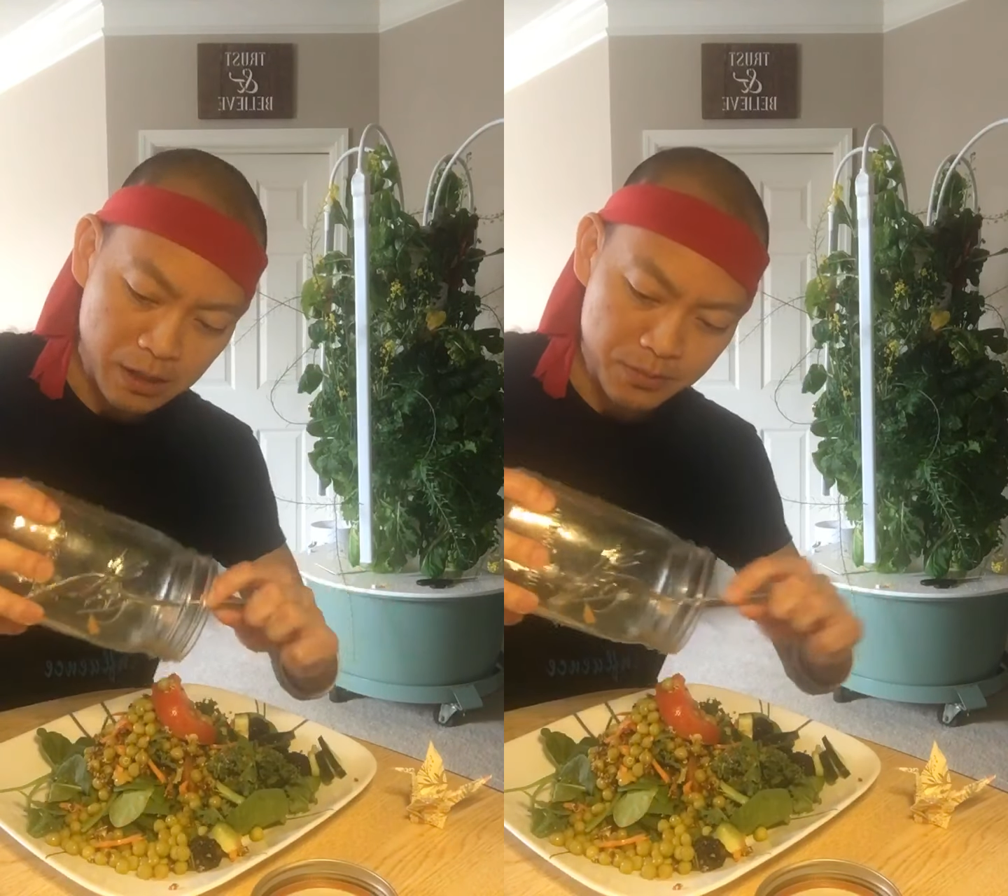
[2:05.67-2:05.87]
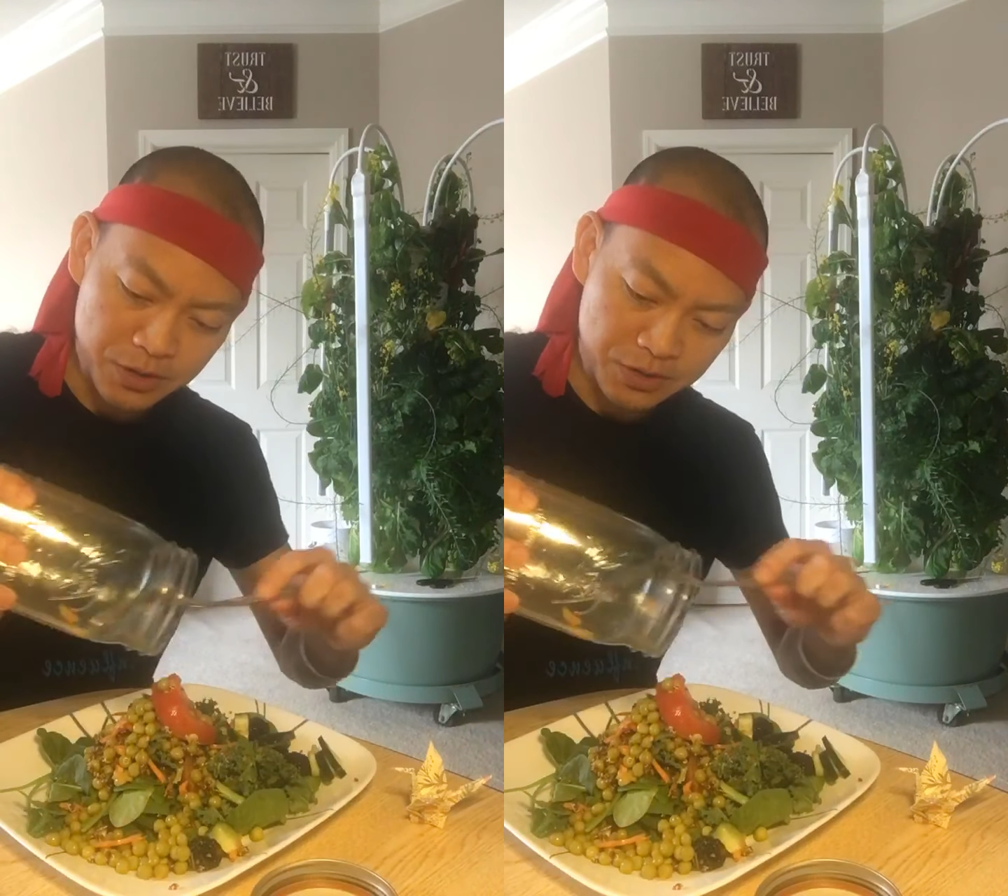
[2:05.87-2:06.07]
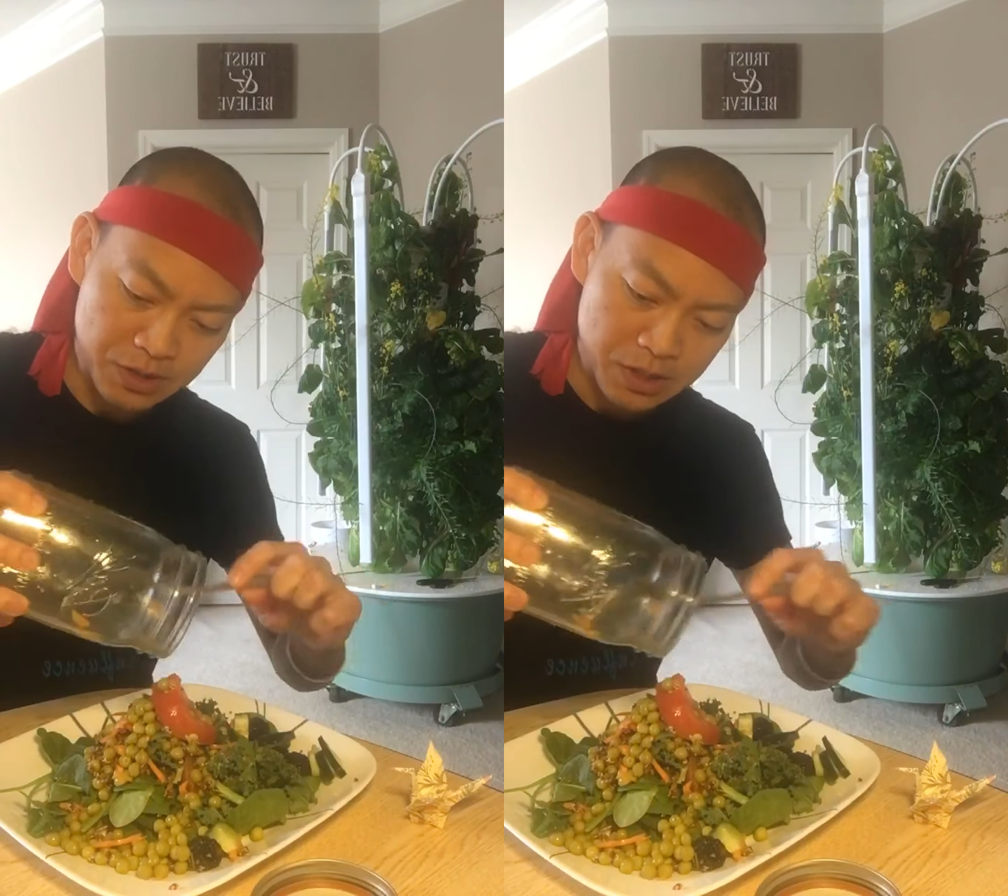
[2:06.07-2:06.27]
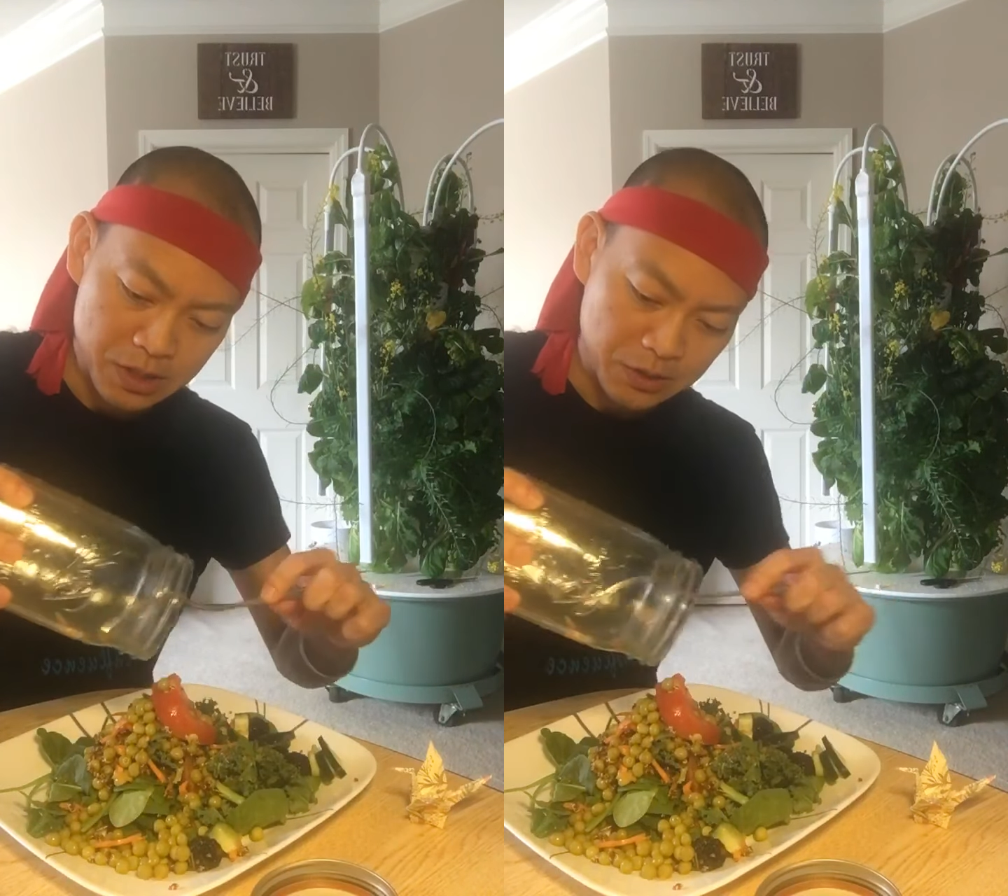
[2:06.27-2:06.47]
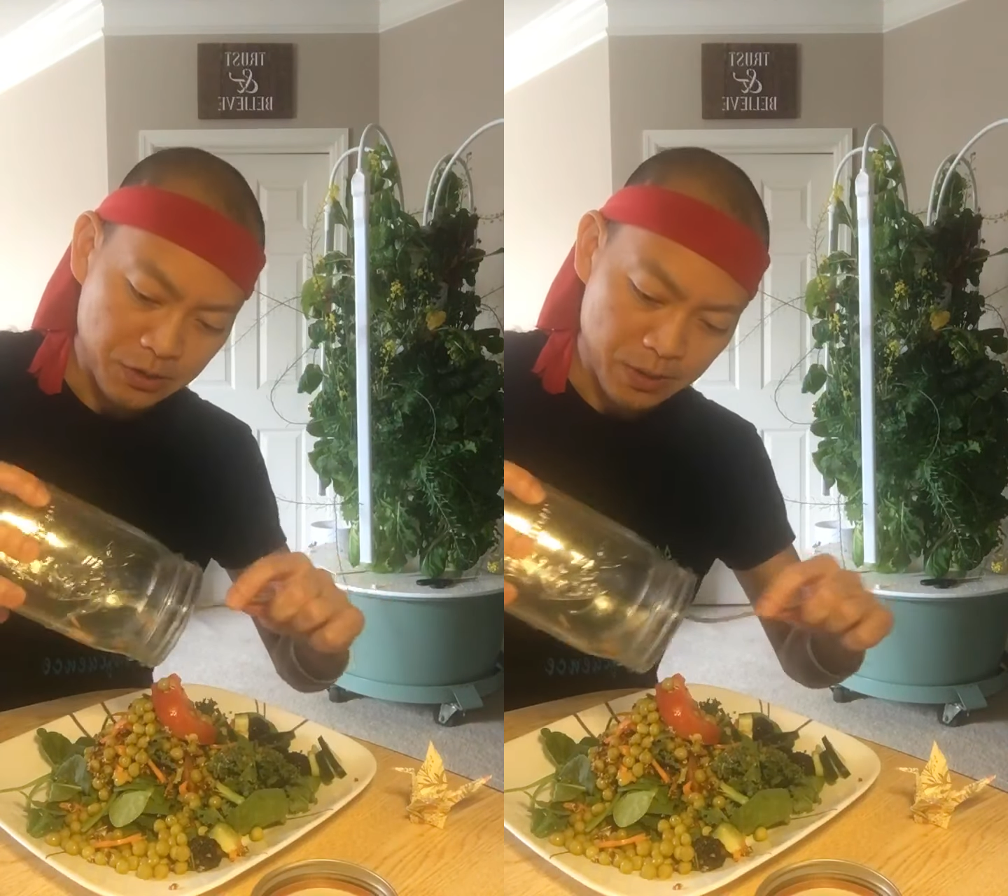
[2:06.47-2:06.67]
just
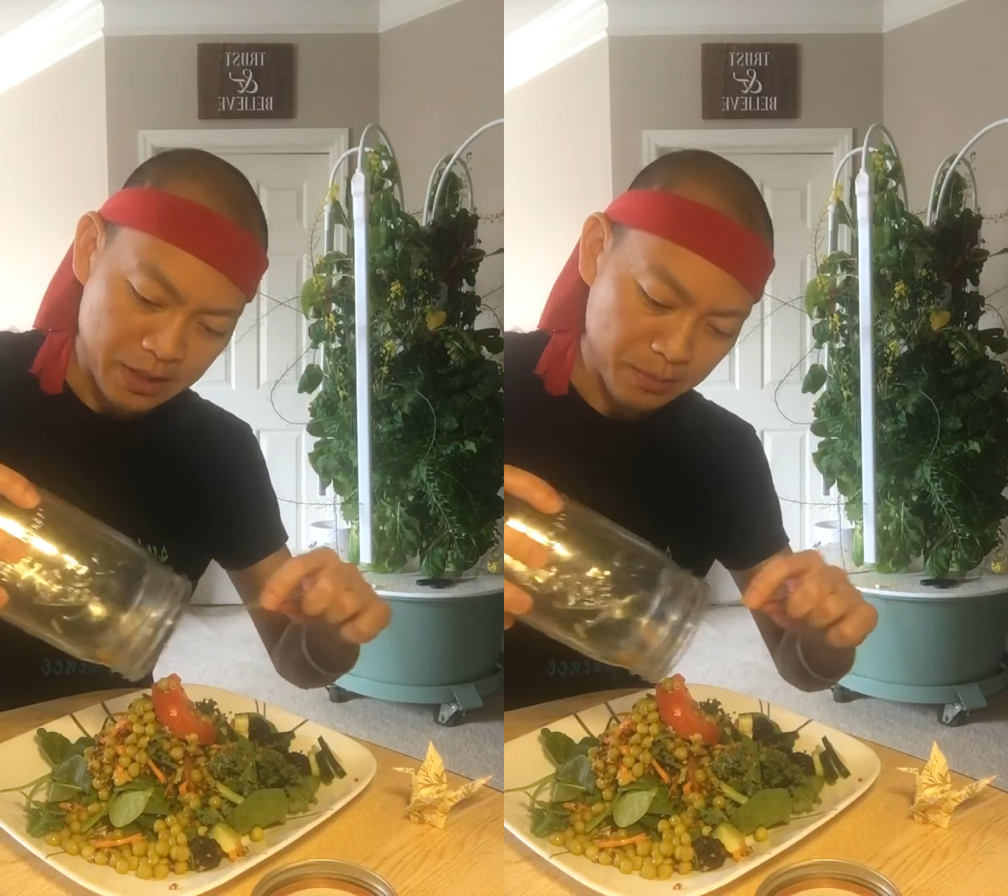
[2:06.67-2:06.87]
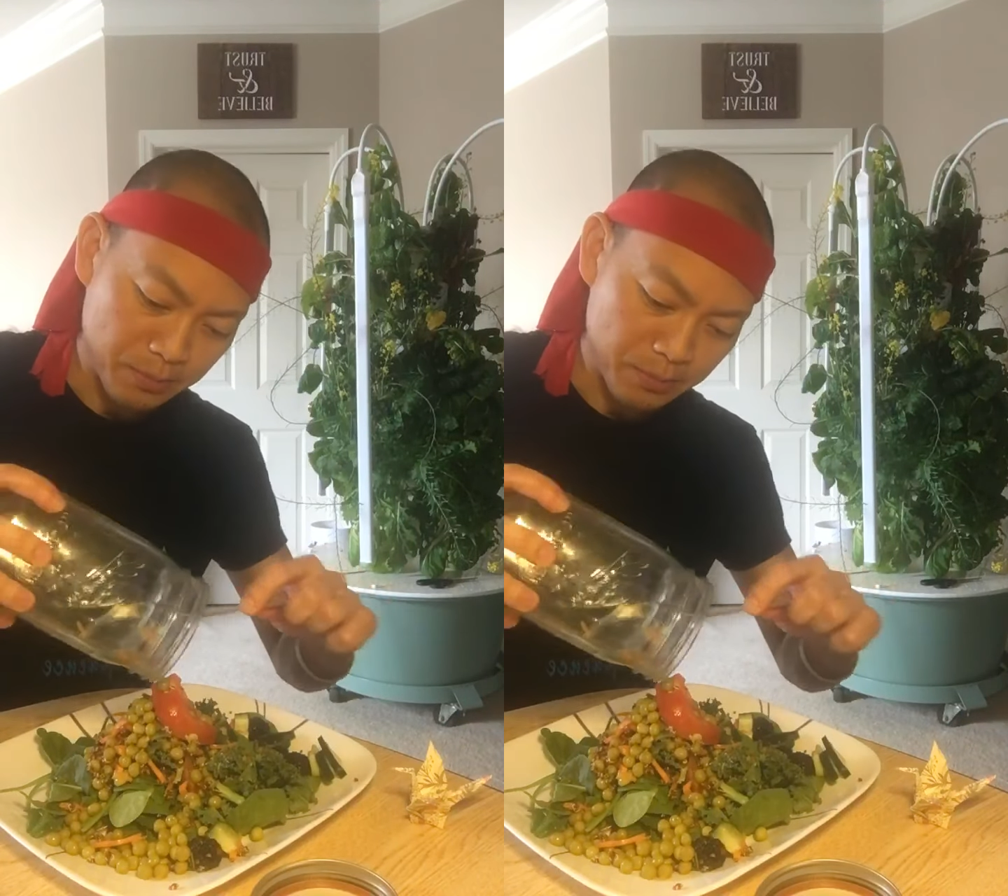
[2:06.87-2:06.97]
so I can